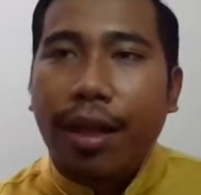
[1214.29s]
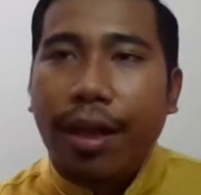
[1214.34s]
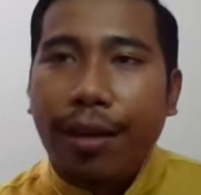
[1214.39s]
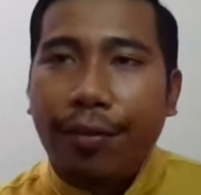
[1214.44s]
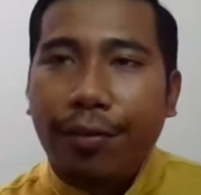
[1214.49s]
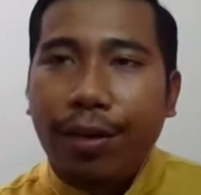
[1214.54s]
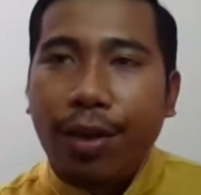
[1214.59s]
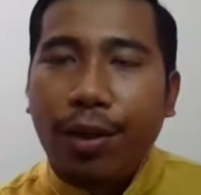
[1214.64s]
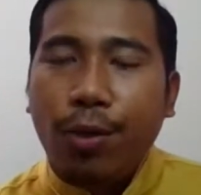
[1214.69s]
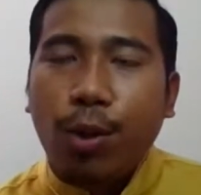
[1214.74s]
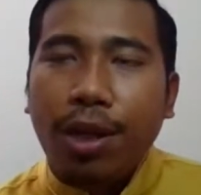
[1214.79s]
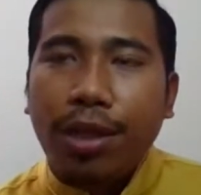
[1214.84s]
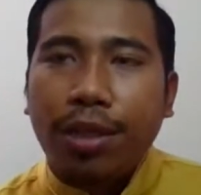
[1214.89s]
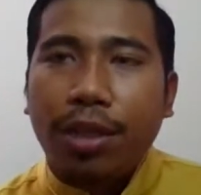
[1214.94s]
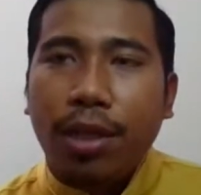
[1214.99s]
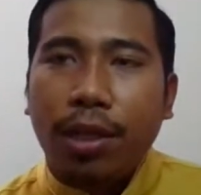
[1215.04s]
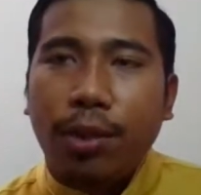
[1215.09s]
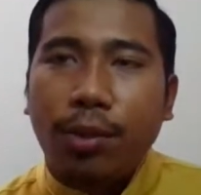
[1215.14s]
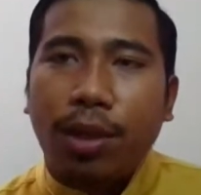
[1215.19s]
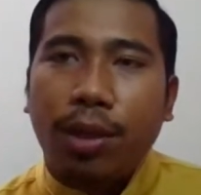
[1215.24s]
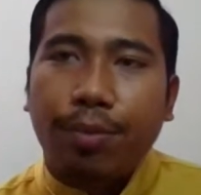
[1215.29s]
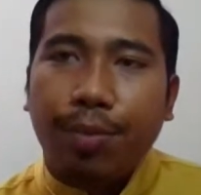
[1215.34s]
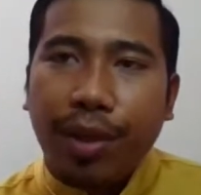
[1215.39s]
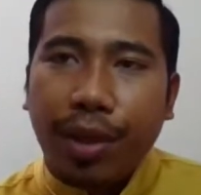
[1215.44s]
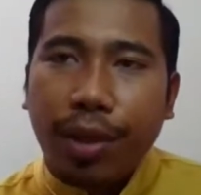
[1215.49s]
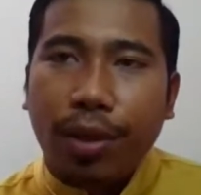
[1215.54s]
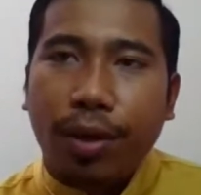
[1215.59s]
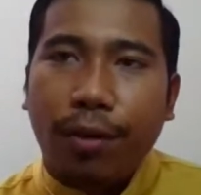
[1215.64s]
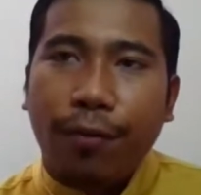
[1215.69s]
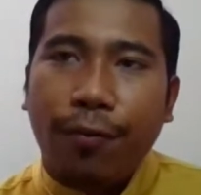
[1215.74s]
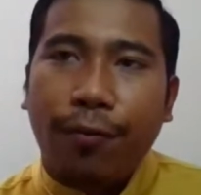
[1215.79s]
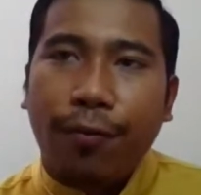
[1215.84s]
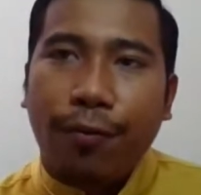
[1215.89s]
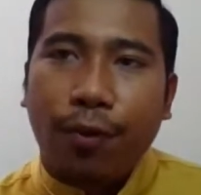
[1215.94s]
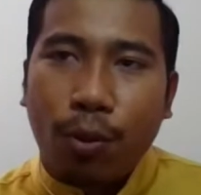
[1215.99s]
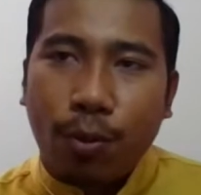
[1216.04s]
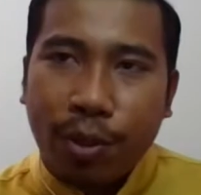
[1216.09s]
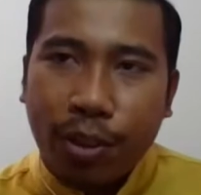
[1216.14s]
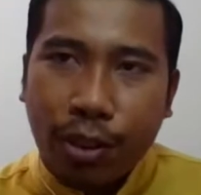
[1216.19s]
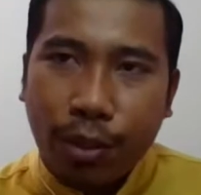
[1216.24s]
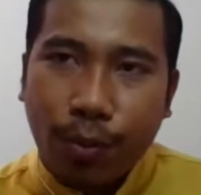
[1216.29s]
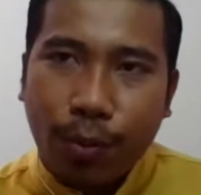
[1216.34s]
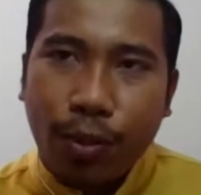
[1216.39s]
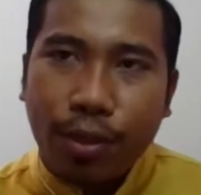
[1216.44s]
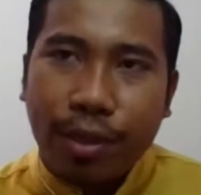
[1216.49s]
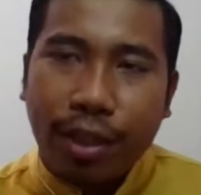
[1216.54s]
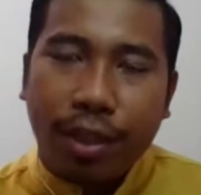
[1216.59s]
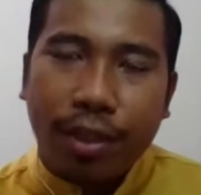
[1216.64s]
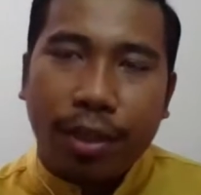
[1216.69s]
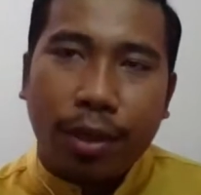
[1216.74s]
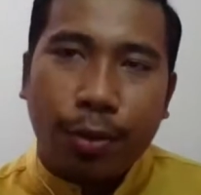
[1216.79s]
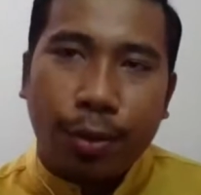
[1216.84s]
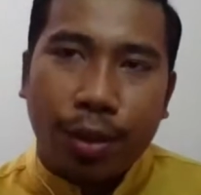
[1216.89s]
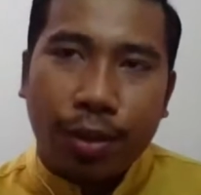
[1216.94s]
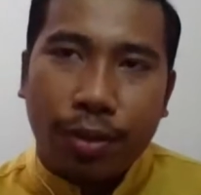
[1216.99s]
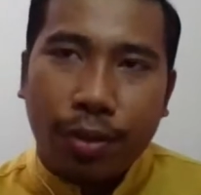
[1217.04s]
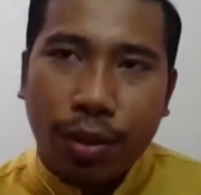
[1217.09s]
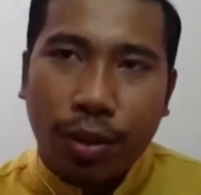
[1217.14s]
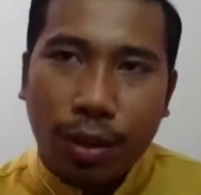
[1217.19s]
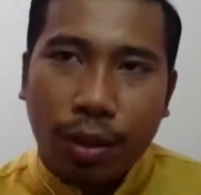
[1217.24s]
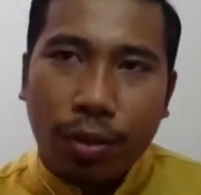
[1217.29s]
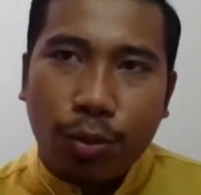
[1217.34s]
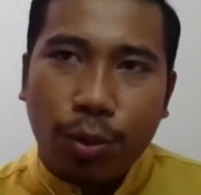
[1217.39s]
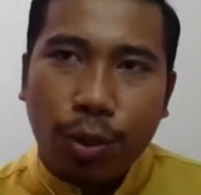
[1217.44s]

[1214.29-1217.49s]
Every 1 kilowatt peak of commercial project that we install,